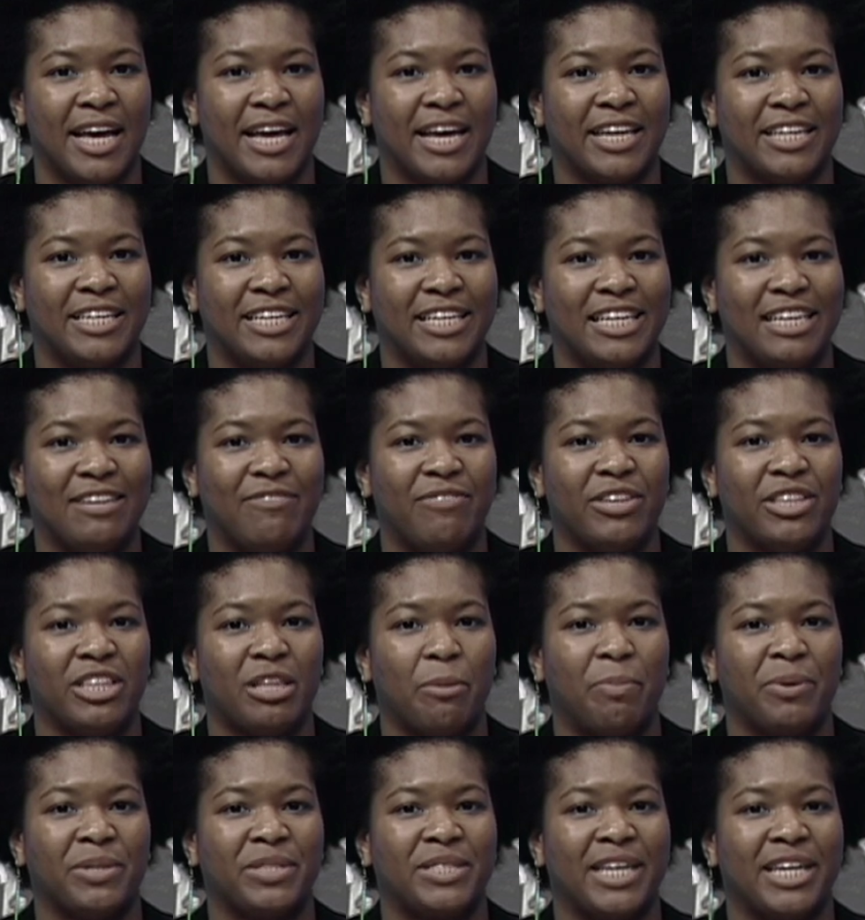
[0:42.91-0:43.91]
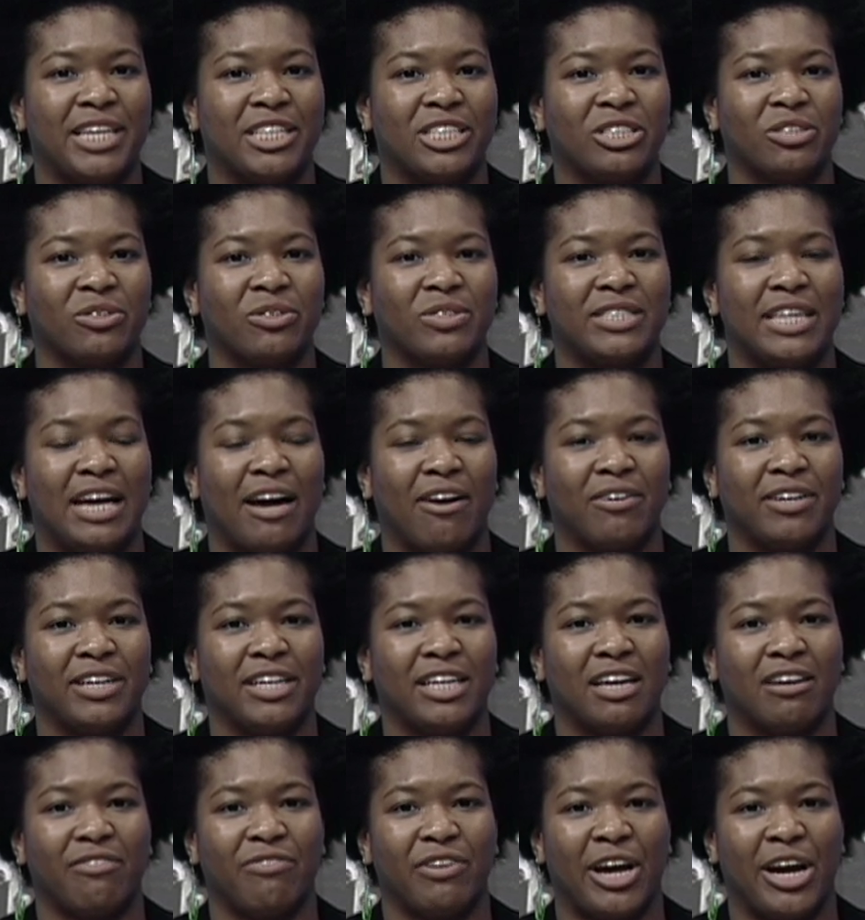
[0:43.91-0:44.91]
and even the potential
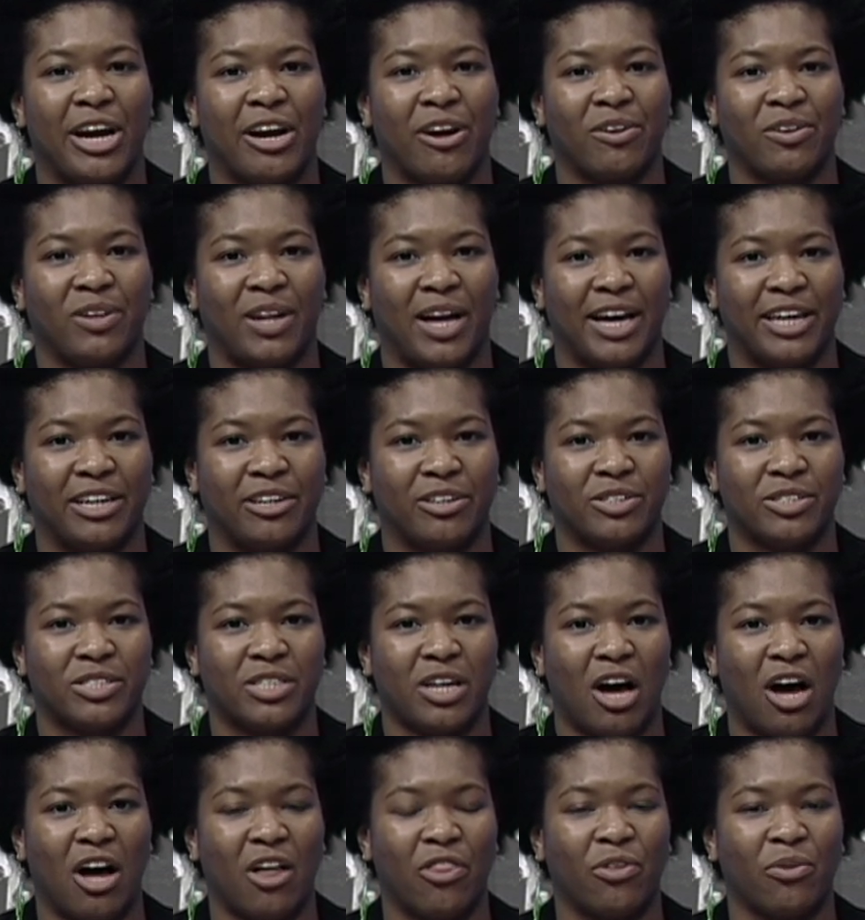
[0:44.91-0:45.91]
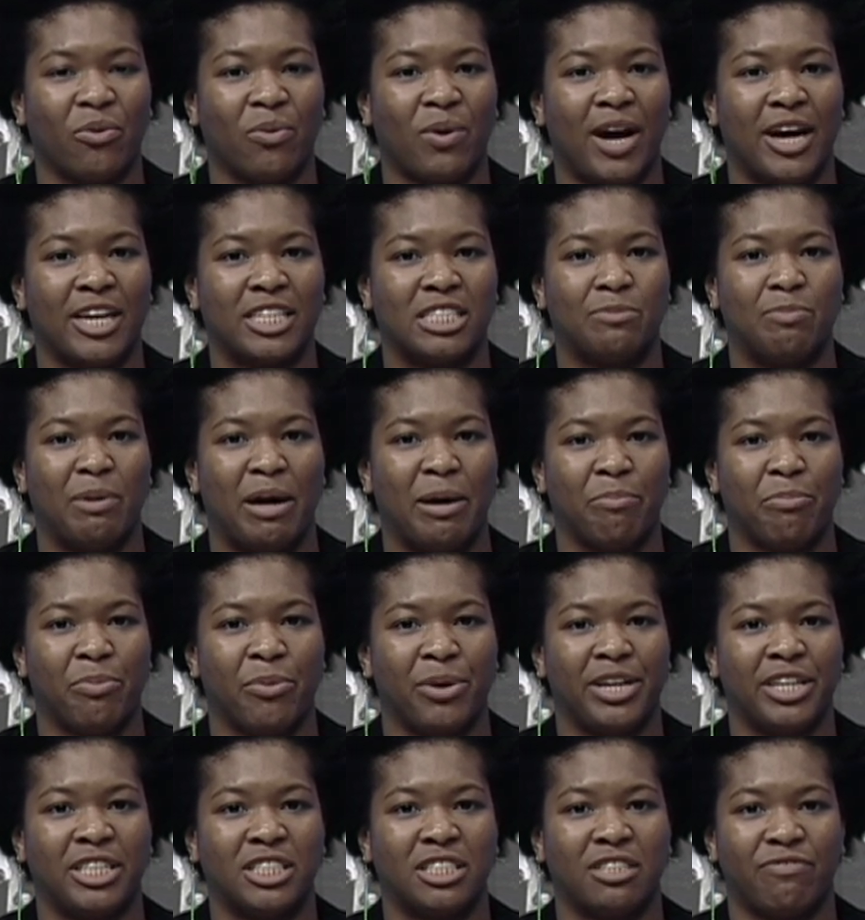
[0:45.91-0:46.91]
downing of airliners authorized by
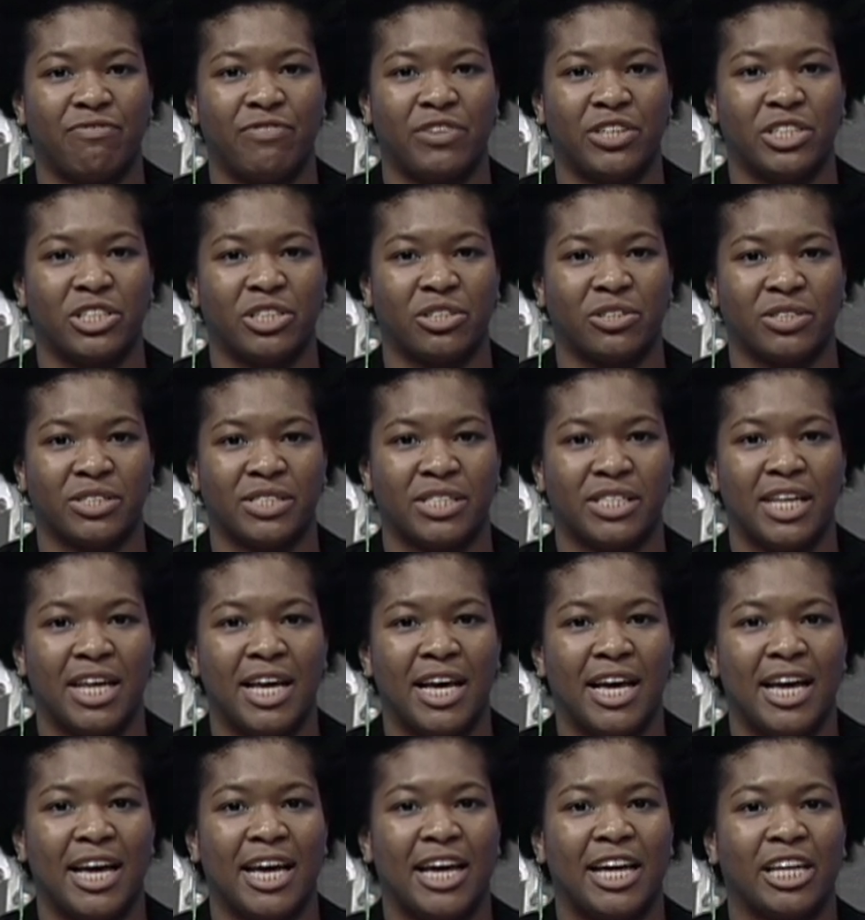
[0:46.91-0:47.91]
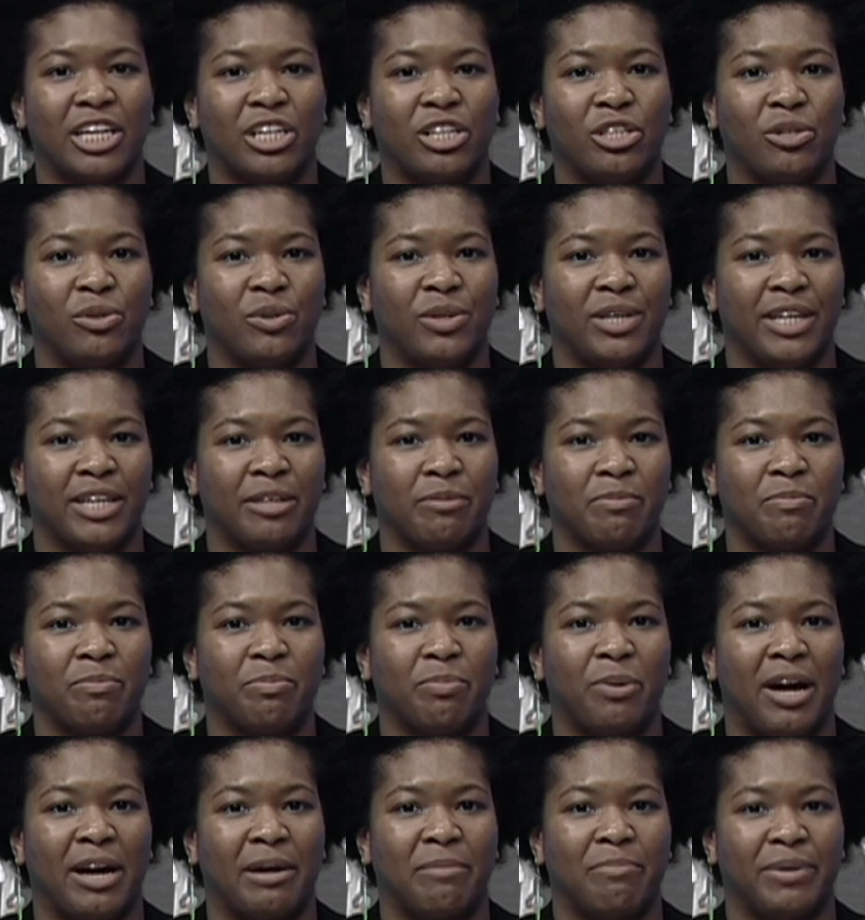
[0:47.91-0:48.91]
British officials, including
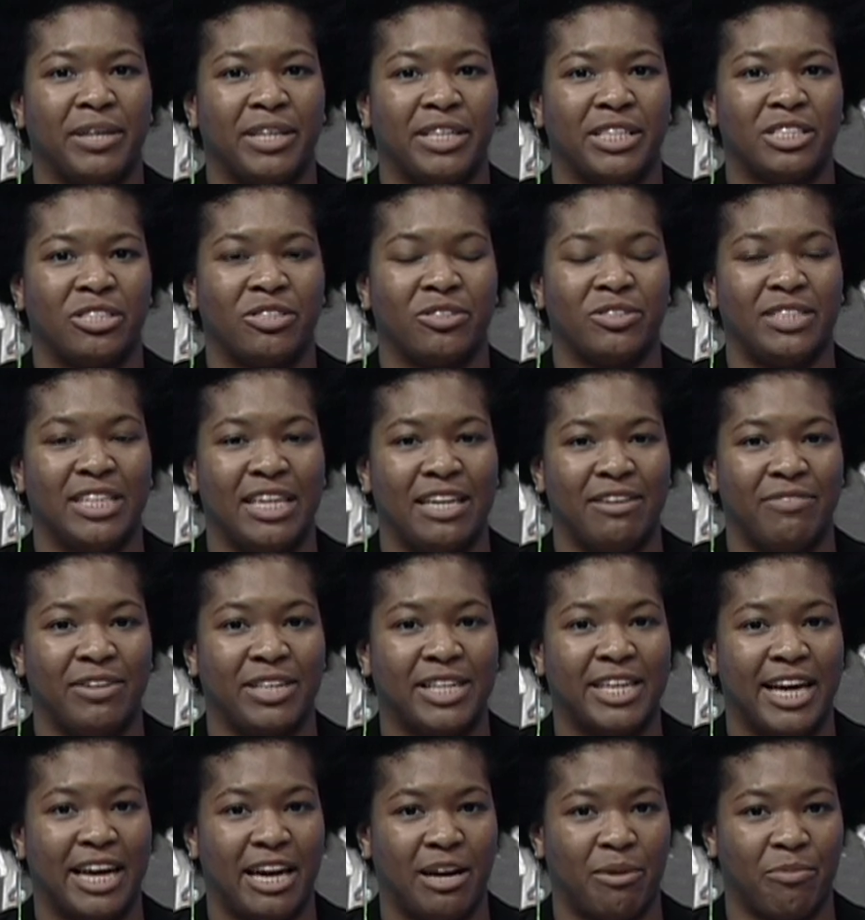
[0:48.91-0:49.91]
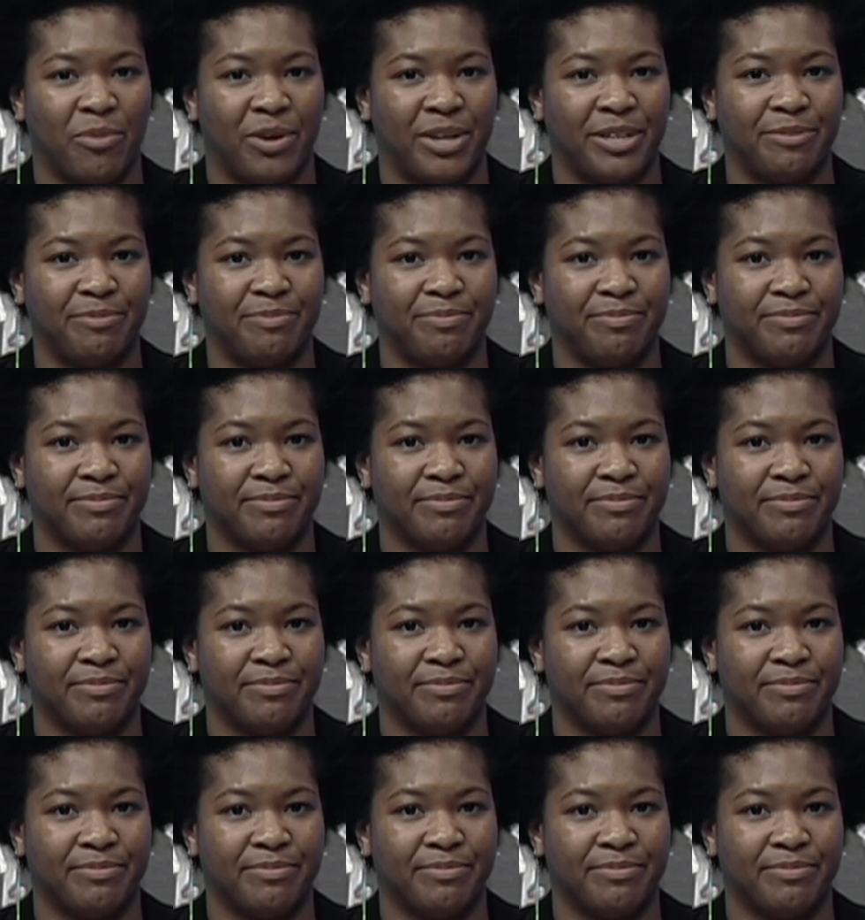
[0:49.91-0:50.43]
Prime Minister David Cameron.